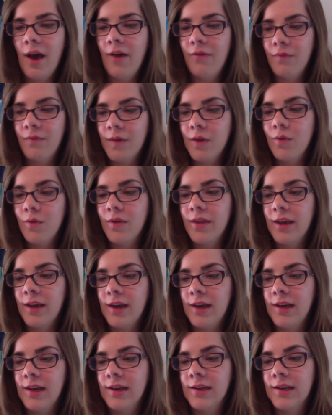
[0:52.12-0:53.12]
few of
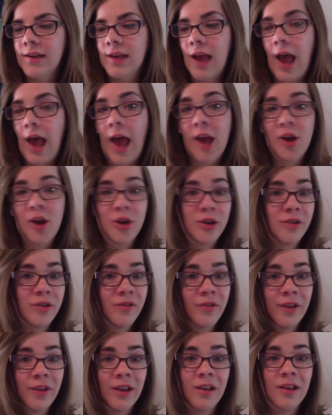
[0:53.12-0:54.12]
these I couldn't
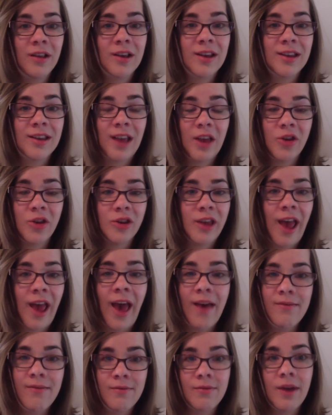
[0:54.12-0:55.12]
fill because I just
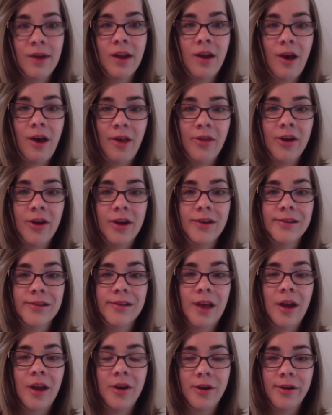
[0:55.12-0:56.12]
hadn't read authors
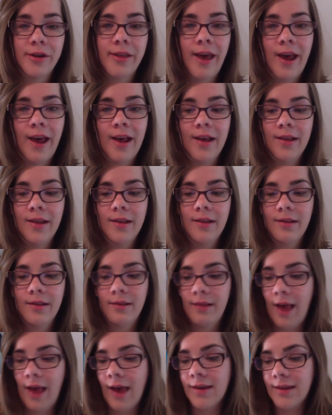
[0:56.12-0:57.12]
under that
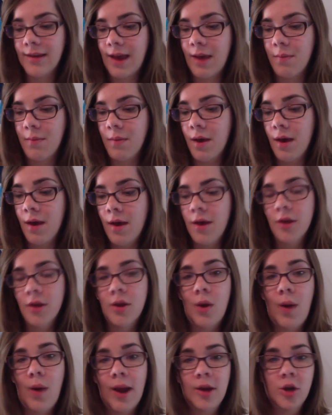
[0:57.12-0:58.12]
last name.
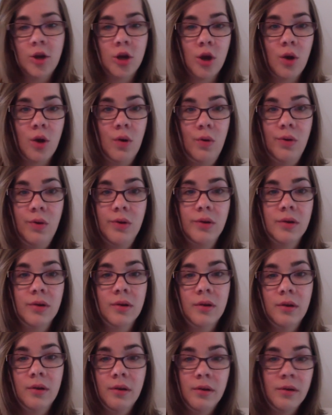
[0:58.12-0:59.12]
So I chose
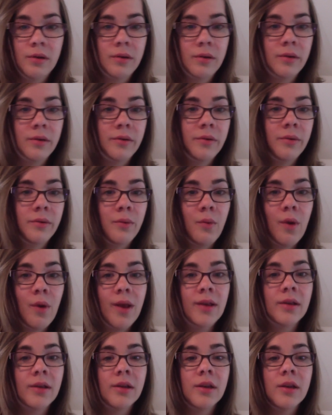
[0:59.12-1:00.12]

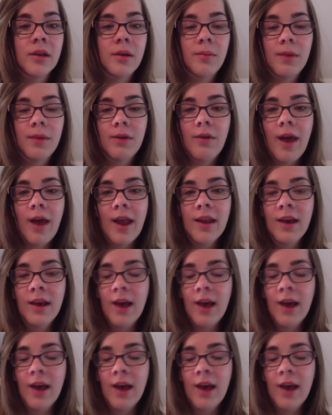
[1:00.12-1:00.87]
ones to be read,